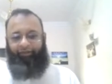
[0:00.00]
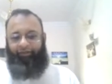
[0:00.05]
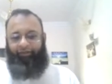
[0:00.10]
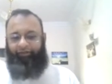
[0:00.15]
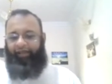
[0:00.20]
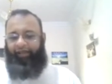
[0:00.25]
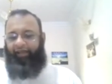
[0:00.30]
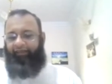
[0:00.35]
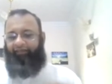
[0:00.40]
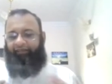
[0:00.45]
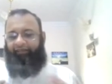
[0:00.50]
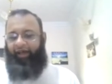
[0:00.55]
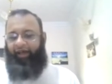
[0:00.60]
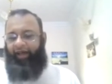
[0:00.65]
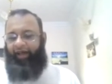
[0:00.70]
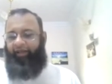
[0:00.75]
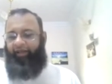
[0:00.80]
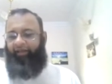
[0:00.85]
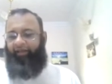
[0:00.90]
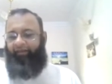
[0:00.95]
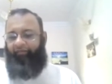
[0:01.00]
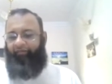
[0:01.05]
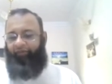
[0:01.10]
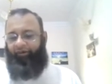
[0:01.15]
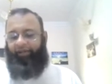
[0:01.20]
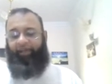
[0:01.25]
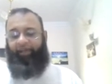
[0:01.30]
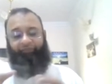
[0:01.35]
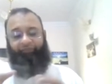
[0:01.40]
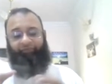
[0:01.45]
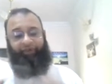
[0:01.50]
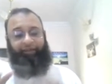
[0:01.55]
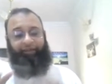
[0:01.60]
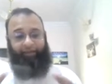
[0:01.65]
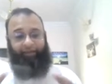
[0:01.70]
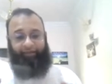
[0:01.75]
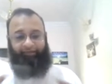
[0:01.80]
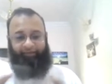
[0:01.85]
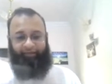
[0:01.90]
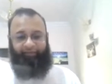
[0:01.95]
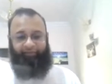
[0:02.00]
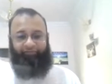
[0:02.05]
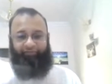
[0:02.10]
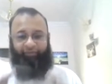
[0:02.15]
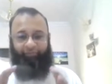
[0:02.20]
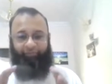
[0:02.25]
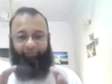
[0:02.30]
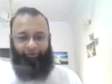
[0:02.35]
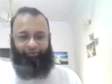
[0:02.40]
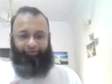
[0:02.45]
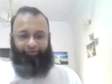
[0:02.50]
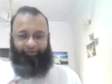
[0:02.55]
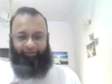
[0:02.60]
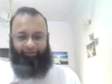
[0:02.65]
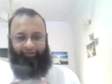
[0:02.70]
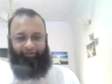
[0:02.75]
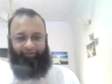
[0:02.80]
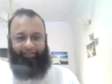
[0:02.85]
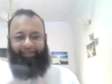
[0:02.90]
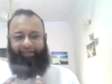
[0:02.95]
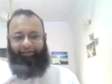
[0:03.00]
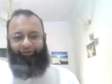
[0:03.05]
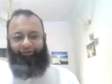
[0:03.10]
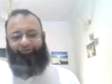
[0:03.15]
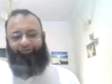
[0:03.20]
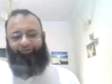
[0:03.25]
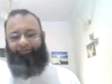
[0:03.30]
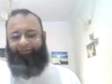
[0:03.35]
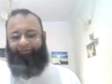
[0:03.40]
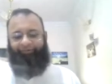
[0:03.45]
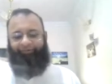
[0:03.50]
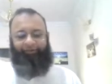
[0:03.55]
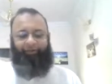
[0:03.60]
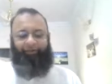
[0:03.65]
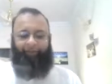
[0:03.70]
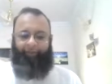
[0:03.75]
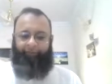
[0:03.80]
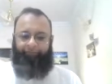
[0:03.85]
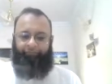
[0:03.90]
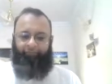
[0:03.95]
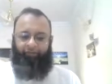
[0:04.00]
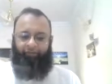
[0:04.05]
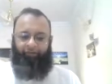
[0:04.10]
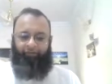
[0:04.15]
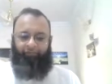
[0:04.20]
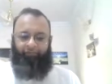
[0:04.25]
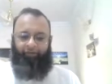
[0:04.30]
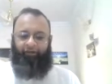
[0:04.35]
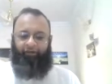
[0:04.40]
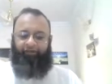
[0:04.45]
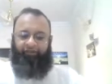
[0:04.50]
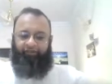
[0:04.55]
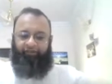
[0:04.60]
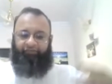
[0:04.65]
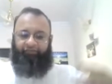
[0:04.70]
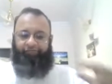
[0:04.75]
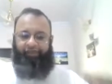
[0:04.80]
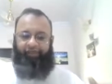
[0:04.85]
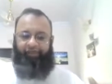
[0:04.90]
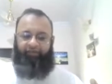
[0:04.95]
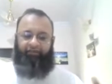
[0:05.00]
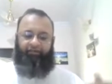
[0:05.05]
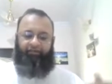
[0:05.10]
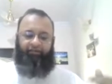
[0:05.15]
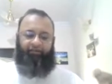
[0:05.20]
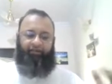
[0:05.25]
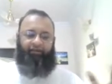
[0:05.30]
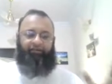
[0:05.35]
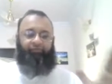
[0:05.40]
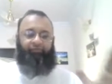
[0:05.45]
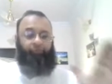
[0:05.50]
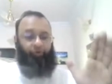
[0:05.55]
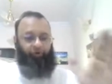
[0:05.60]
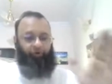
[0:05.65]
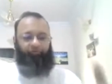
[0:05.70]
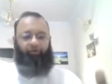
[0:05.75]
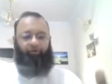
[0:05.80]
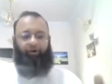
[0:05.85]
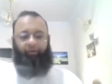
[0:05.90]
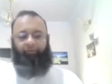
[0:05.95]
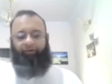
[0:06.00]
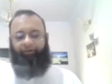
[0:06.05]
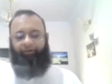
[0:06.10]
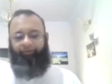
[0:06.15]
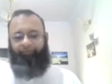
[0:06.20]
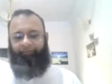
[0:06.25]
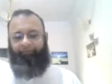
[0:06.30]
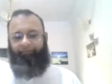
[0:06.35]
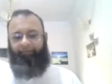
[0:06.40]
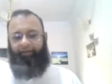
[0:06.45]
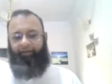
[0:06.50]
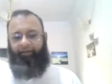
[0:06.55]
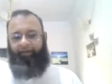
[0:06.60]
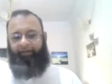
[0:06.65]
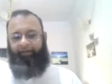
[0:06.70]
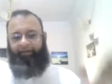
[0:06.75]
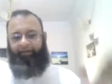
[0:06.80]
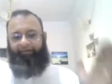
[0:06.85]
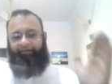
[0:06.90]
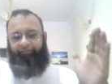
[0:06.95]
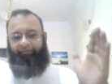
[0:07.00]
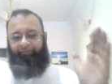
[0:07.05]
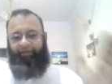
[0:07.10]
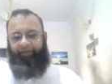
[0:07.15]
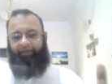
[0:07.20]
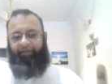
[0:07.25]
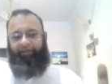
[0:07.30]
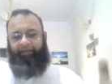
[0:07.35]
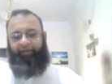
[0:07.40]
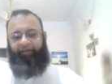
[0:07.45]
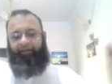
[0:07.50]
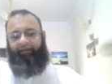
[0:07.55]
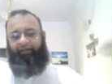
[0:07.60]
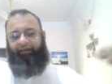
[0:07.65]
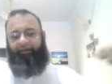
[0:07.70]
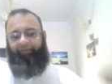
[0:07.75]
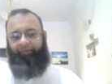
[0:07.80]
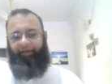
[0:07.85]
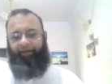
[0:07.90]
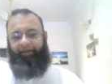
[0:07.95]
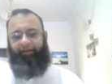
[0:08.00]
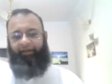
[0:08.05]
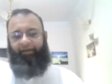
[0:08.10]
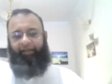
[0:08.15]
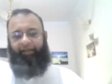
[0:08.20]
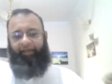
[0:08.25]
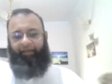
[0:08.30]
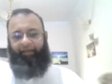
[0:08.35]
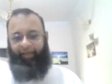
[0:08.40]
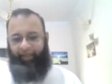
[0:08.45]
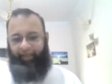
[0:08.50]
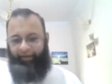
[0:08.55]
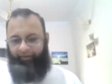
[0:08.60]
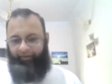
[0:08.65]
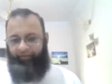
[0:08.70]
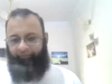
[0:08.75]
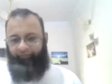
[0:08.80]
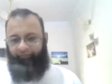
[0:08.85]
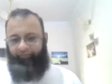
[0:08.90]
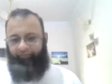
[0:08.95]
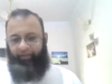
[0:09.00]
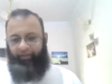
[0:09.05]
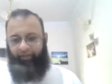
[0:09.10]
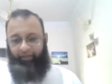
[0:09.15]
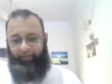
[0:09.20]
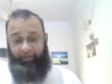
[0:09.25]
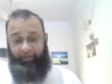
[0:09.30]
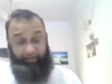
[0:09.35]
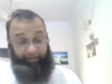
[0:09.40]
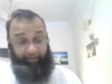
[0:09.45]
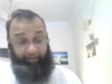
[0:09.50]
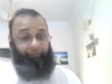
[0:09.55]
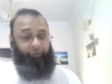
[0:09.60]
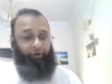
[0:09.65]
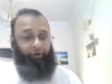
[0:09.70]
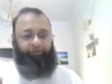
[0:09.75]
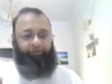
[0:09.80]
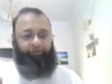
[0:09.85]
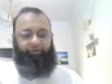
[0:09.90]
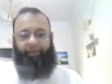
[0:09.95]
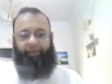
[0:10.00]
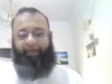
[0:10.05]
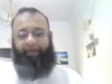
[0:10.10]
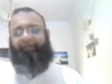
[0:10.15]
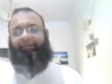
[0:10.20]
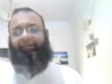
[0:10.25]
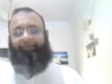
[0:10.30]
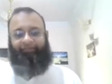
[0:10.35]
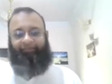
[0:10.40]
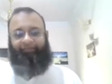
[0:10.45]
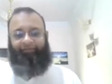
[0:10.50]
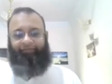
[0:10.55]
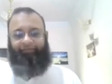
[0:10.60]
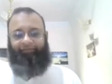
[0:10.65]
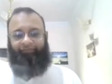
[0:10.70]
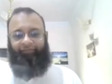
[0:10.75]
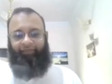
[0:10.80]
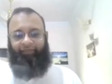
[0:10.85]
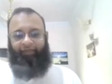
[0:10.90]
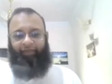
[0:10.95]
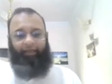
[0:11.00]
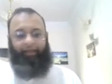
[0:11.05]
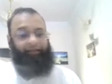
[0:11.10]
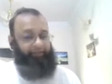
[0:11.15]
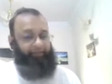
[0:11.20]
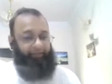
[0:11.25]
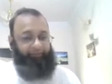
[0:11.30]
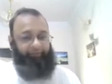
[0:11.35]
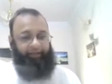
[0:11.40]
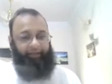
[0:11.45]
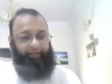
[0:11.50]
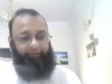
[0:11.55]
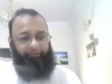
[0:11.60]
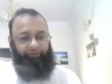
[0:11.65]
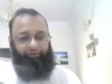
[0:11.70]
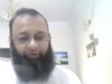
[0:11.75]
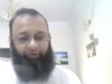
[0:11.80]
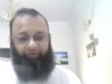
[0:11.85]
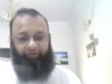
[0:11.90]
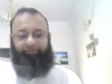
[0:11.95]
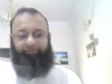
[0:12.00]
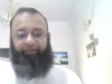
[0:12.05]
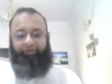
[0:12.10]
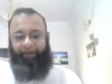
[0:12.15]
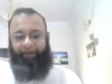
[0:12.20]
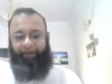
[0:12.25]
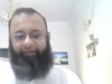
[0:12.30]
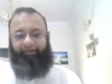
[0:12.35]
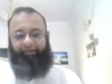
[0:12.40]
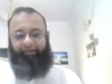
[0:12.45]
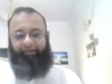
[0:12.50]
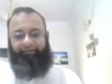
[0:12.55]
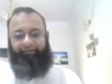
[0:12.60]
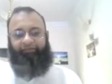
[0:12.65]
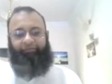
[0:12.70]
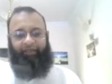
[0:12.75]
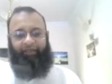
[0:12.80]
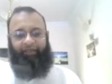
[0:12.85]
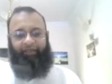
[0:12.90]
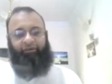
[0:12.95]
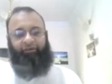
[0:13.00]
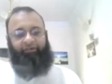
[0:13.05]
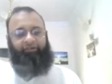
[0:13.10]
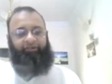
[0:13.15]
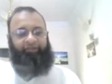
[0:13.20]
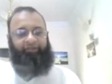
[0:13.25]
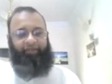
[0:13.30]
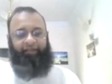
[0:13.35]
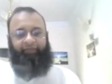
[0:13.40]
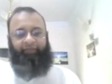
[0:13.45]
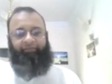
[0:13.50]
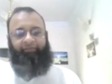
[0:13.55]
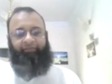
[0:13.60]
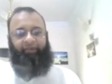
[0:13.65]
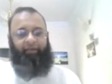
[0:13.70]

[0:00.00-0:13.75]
that's what I find myself the most saying to people, because a speech is more formal. It has a beginning, a middle, and end. It has more dramatics, and sometimes those dramatics may not seem